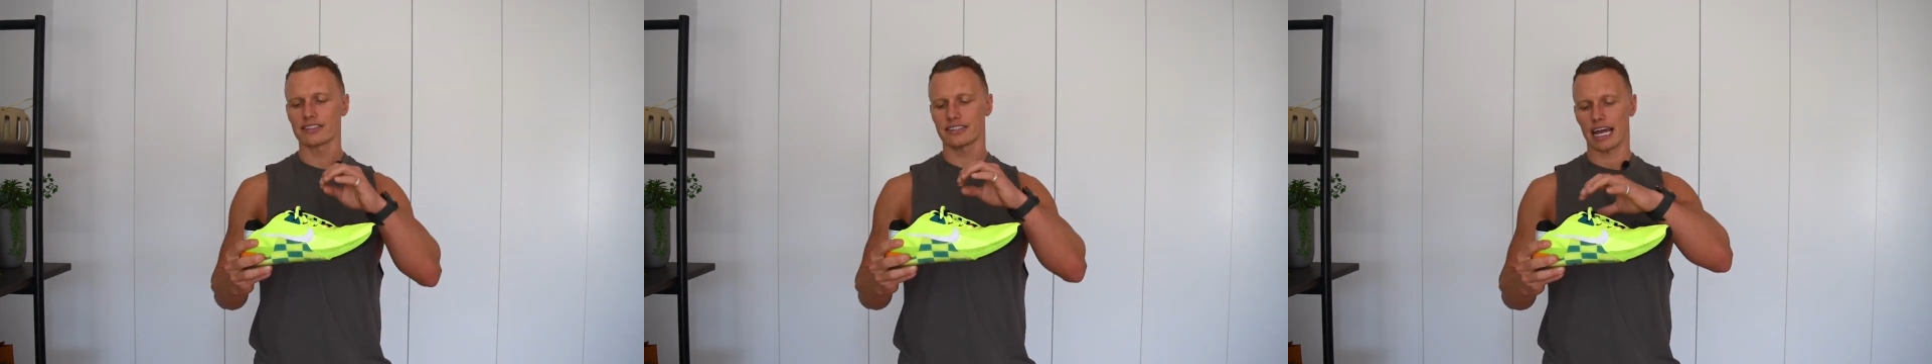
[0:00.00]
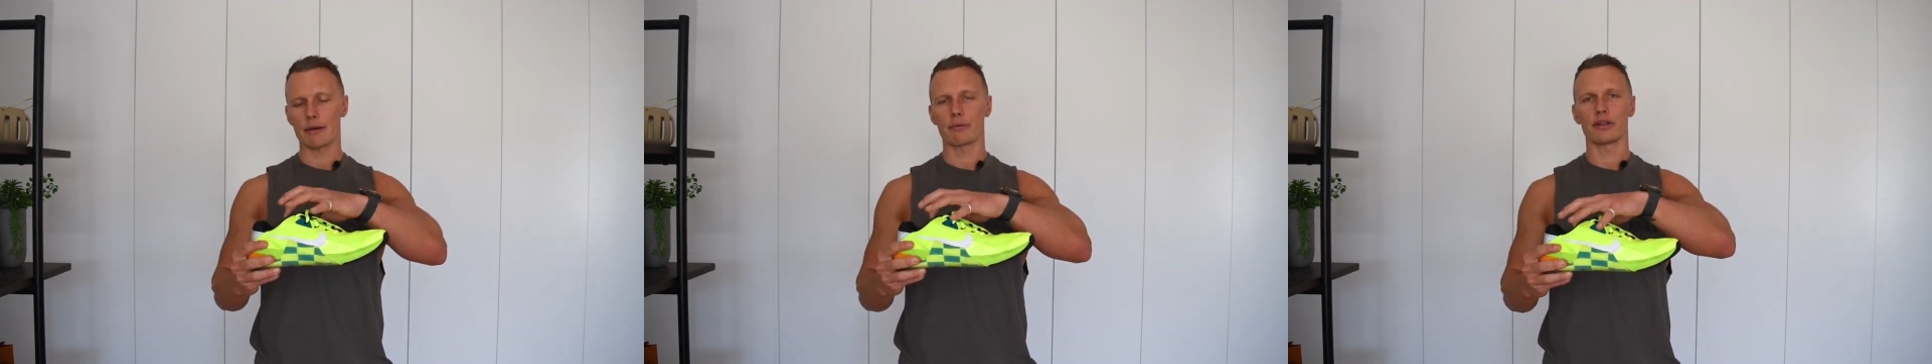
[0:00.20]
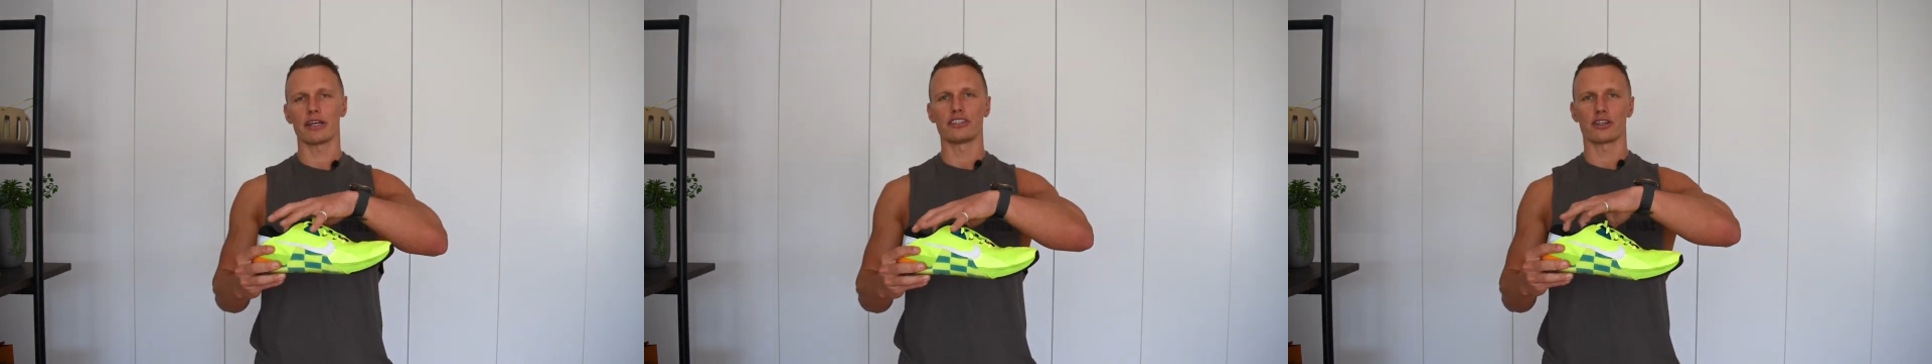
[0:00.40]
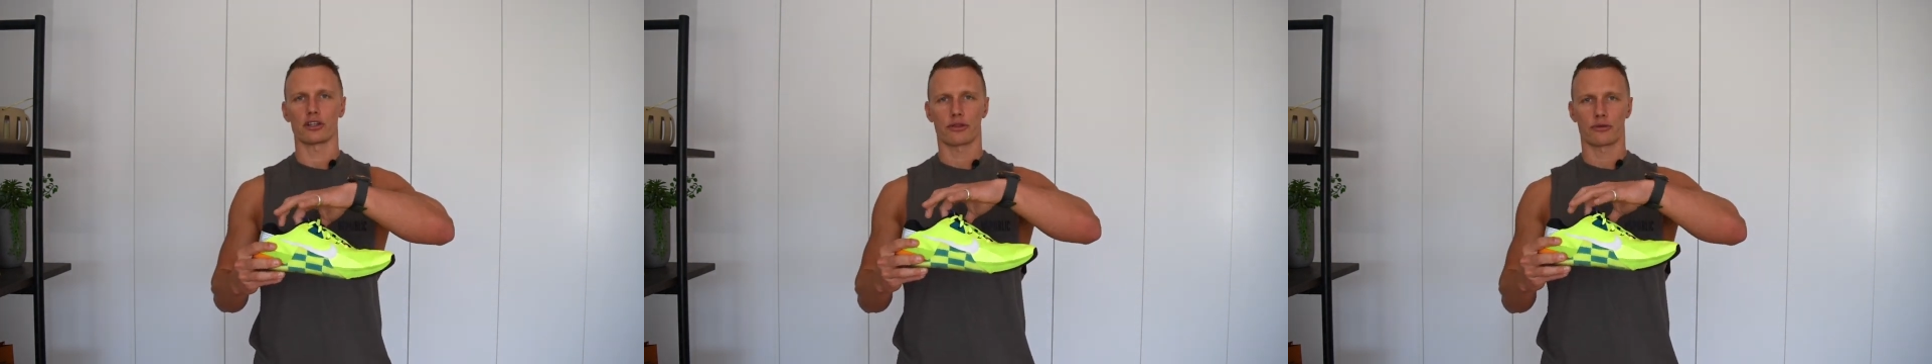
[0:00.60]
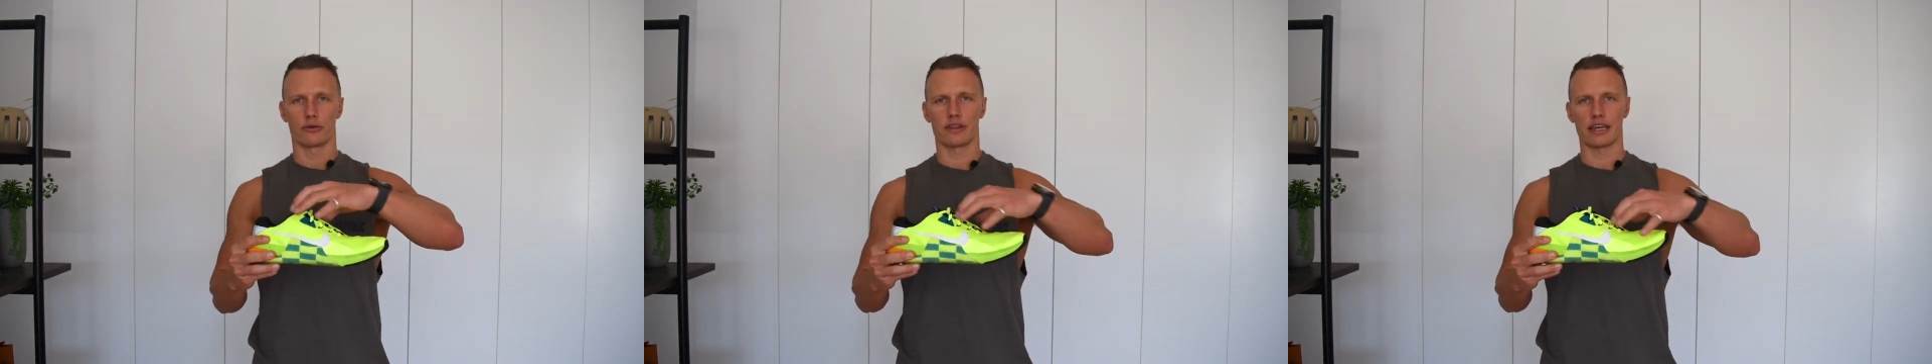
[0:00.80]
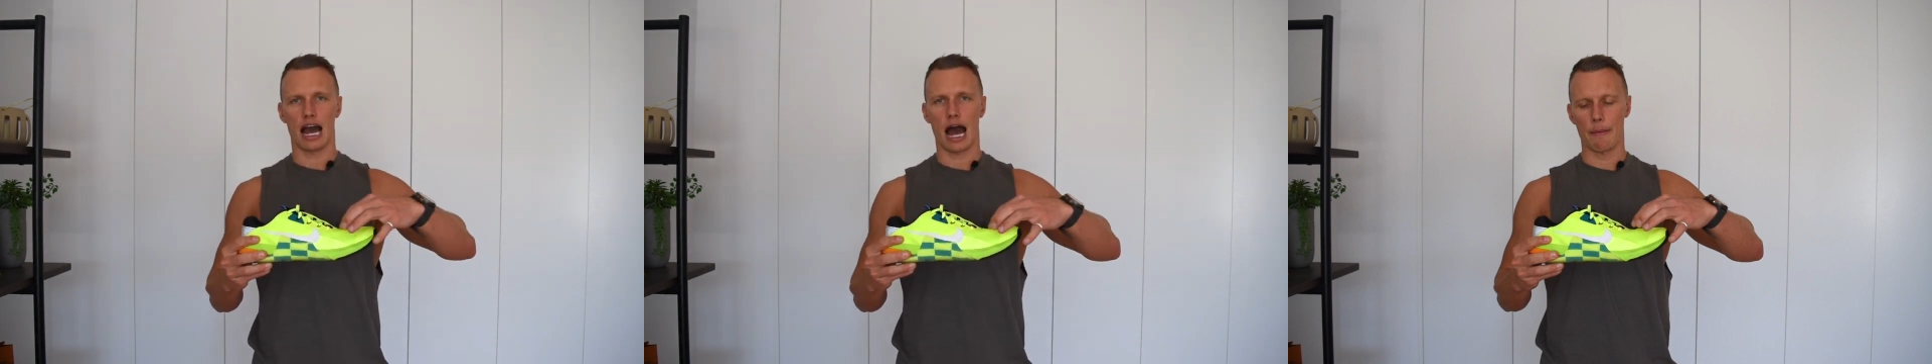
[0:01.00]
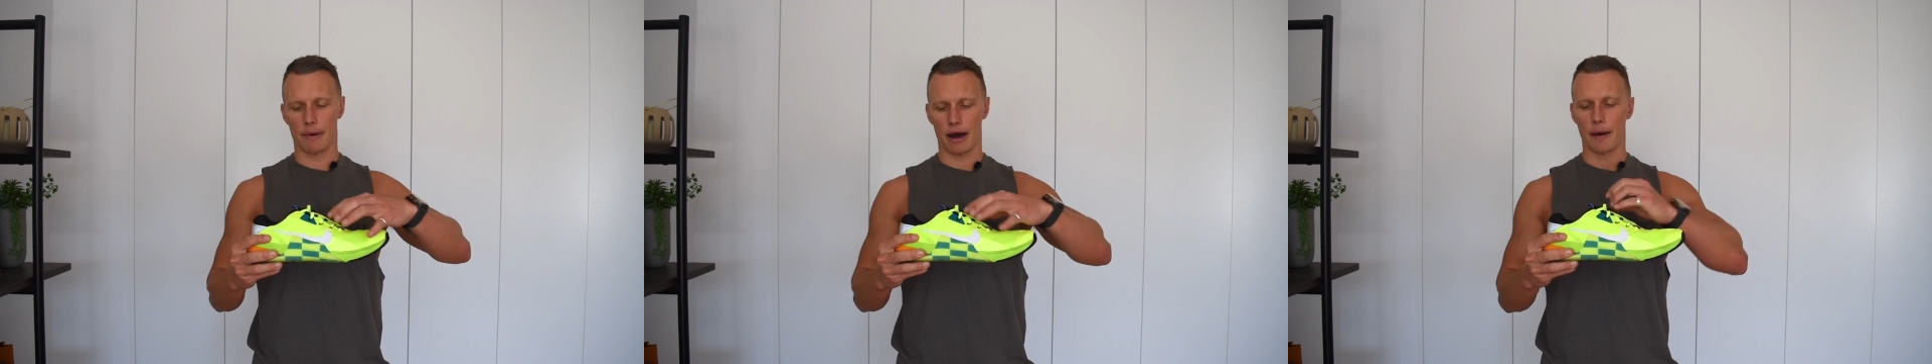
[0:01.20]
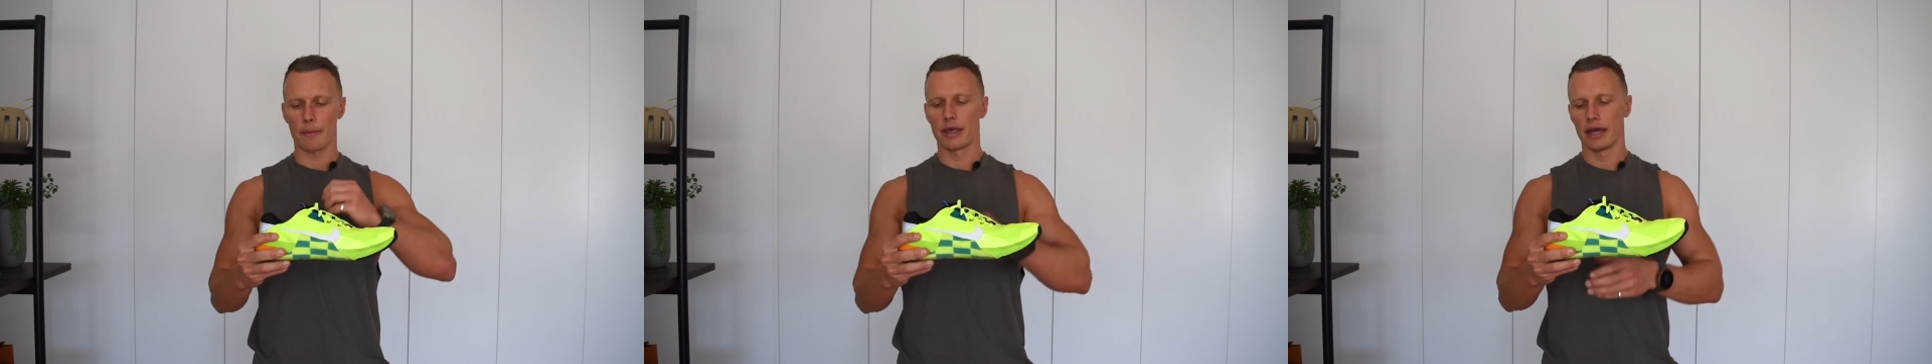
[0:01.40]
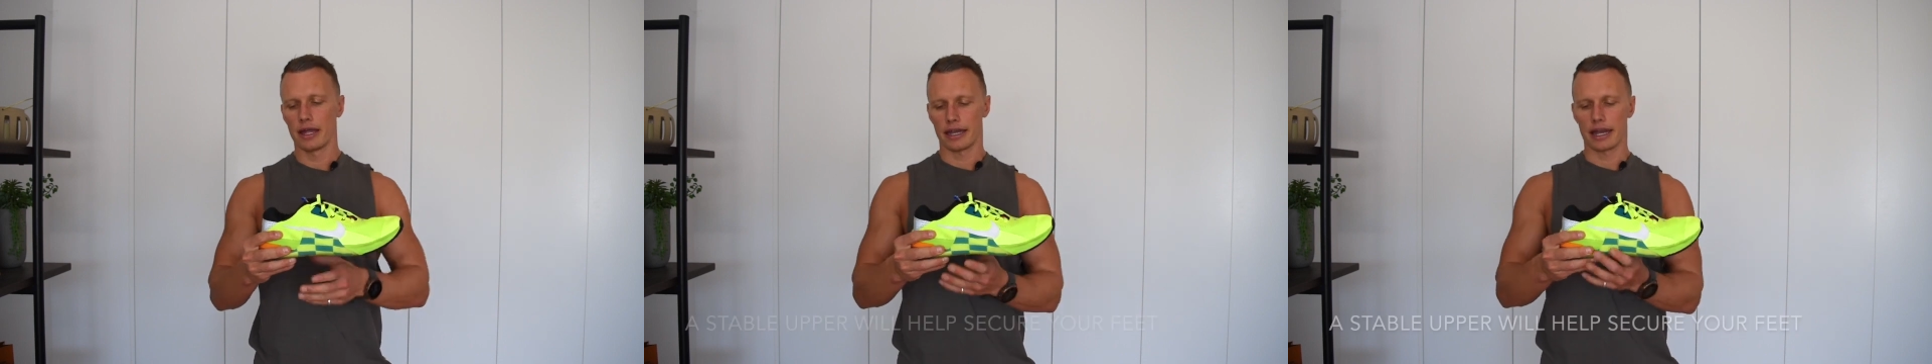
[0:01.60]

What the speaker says: stable is it through the upper.